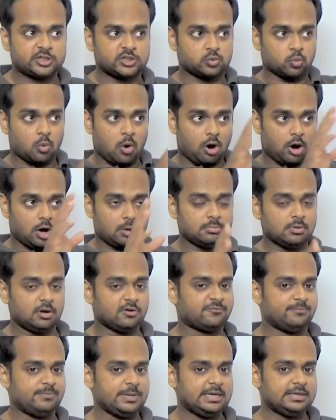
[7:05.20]
a swarm
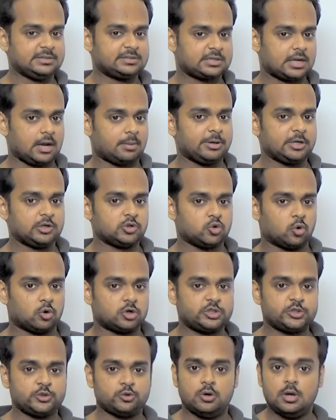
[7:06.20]
of bees coming
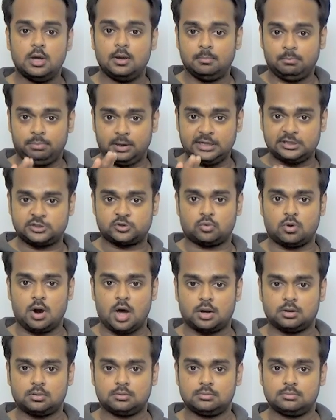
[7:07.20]
towards you, please
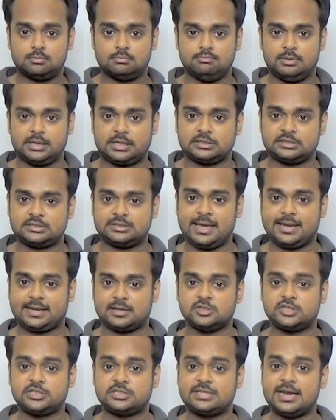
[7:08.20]
run because they
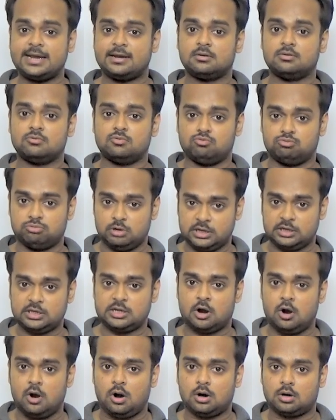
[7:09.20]
can sting
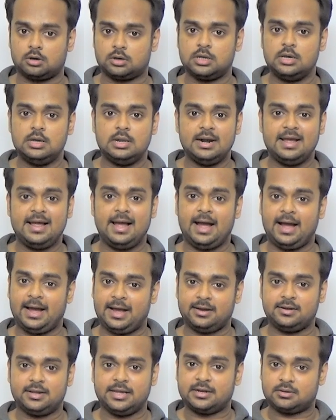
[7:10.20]
really hard
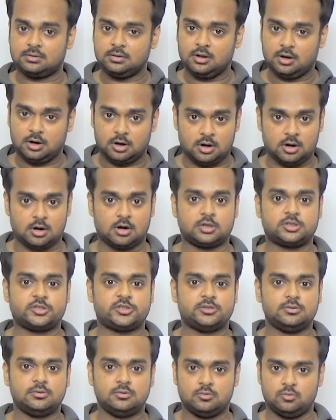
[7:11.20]
and it
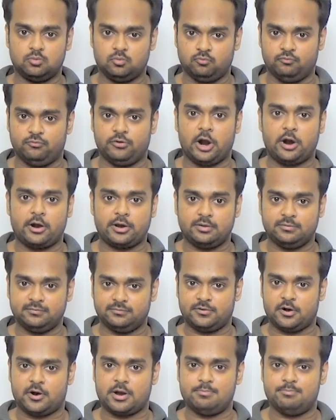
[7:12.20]
hurts very,
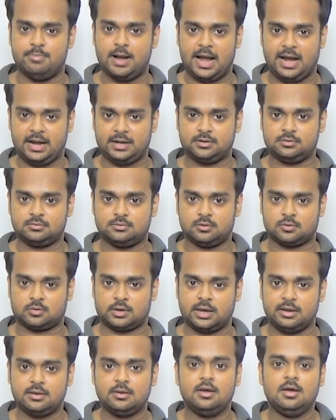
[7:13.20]
very bad,
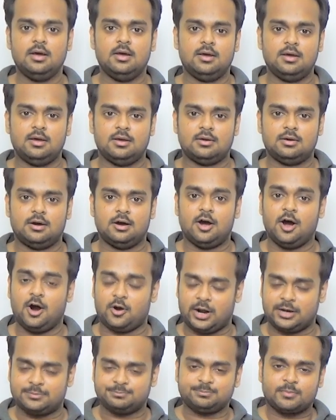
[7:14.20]
okay?
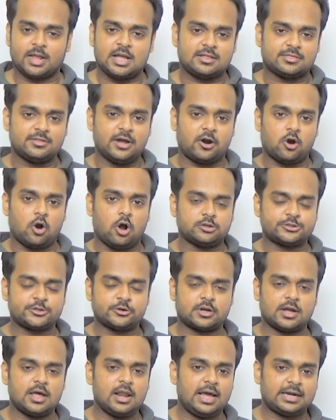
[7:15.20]
All right, there are
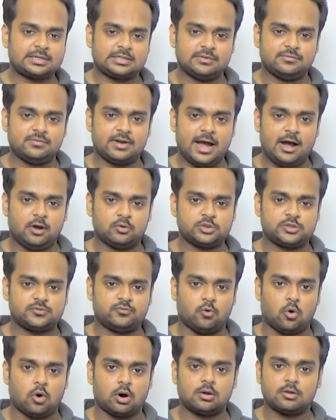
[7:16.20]
also collective nouns
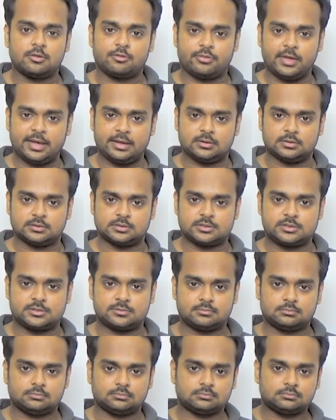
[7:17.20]
for
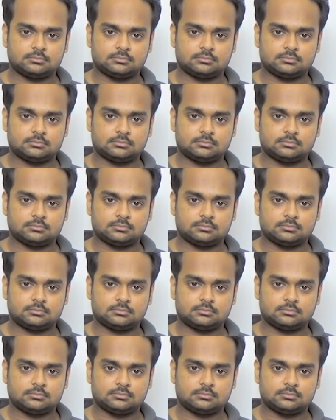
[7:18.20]
things.